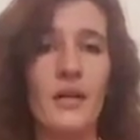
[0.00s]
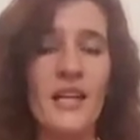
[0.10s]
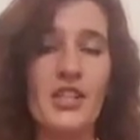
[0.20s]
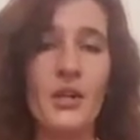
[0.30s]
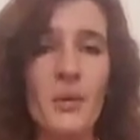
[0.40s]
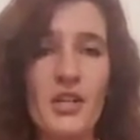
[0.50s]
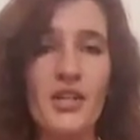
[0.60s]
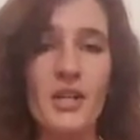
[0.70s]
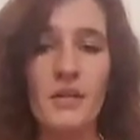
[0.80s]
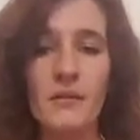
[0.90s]

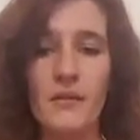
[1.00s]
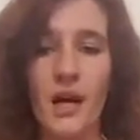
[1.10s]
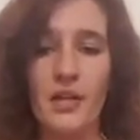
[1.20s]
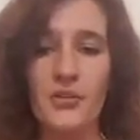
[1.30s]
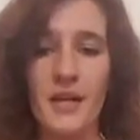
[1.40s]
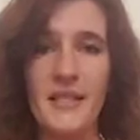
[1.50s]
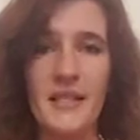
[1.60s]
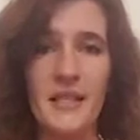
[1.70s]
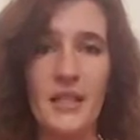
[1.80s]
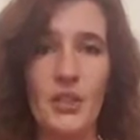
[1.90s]
intuition, not
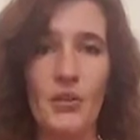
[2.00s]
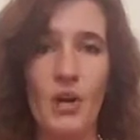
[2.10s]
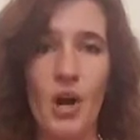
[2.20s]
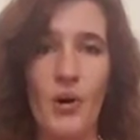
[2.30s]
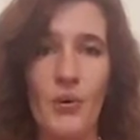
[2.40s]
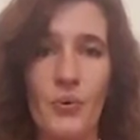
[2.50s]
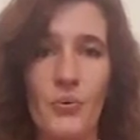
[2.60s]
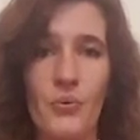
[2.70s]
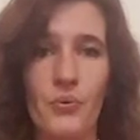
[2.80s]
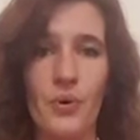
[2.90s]
trusting in your
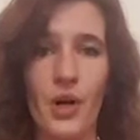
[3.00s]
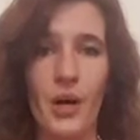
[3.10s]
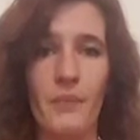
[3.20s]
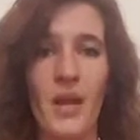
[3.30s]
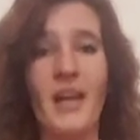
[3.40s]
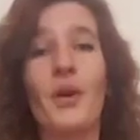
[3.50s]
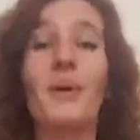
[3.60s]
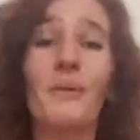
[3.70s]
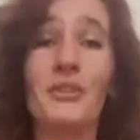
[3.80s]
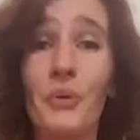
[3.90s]
own, not
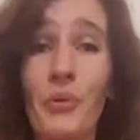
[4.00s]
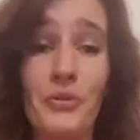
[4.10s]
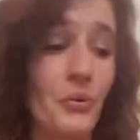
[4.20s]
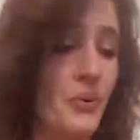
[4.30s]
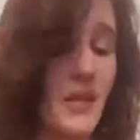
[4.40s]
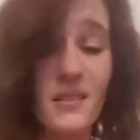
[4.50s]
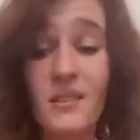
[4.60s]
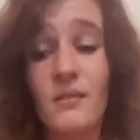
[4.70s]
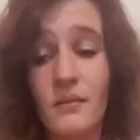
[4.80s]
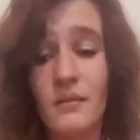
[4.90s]
knowing what your own truth
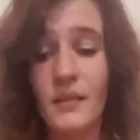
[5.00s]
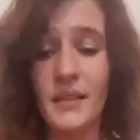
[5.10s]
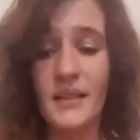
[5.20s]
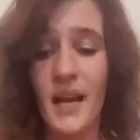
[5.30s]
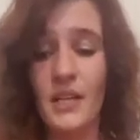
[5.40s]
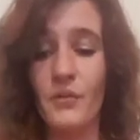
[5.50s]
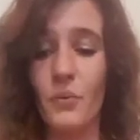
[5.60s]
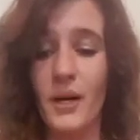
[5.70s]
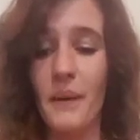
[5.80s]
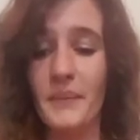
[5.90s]
is. That's kind of
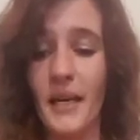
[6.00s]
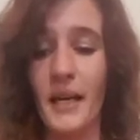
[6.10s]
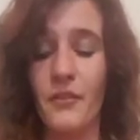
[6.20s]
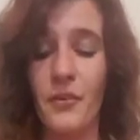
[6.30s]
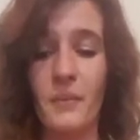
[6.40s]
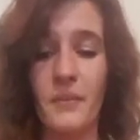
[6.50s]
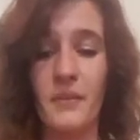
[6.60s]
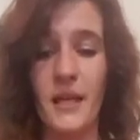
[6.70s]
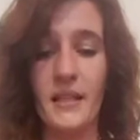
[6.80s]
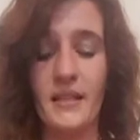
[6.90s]
what I'm getting from
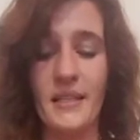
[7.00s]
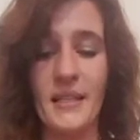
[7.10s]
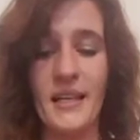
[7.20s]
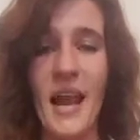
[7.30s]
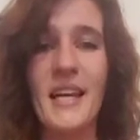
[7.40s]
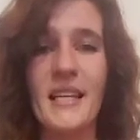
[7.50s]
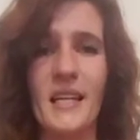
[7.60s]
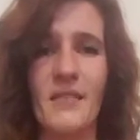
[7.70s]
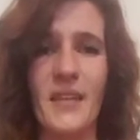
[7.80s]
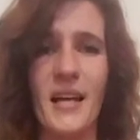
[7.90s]
that. It's an
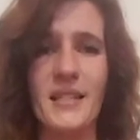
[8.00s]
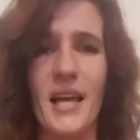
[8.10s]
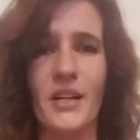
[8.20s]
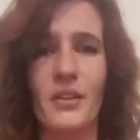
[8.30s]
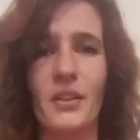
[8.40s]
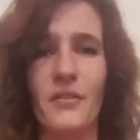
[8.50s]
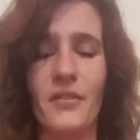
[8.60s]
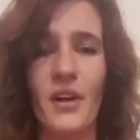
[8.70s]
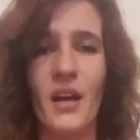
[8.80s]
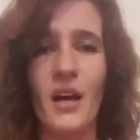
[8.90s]
ending of that cycle
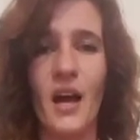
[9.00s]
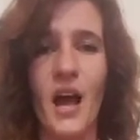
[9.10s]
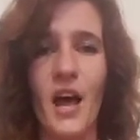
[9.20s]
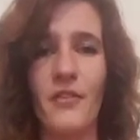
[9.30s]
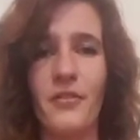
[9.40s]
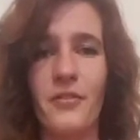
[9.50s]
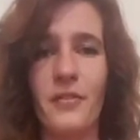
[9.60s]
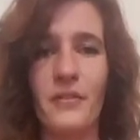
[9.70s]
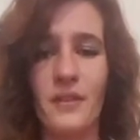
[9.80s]
of